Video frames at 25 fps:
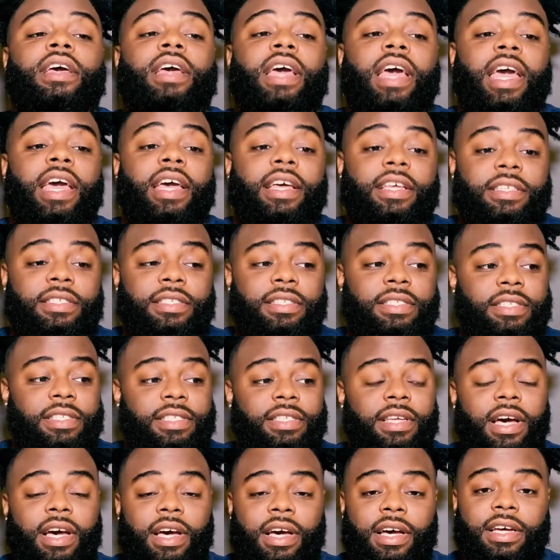as
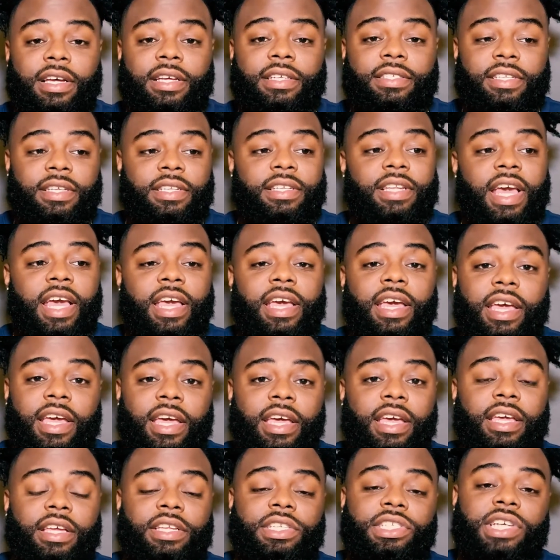Zendaya
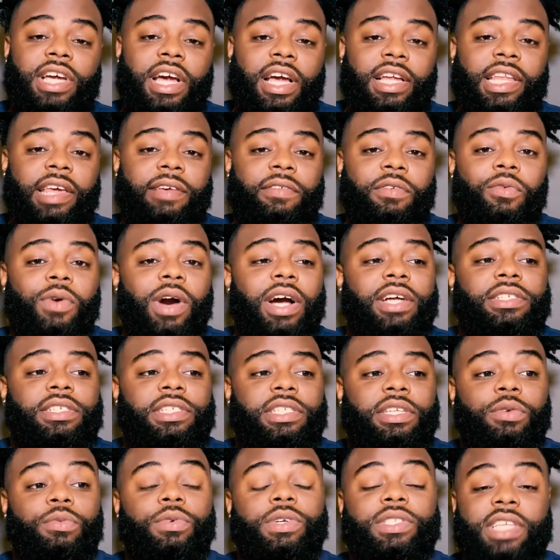and John David
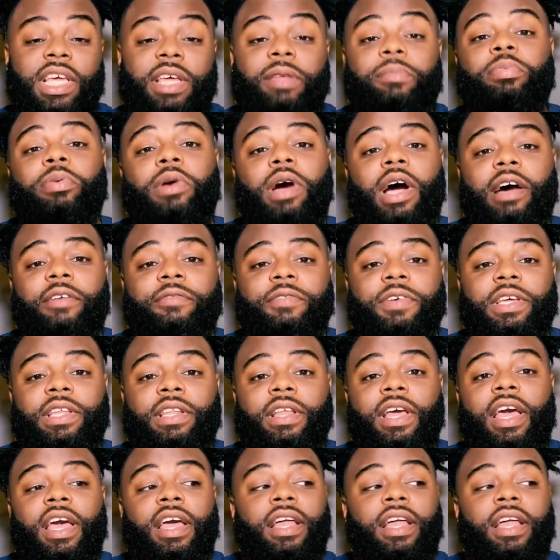Washington was improving,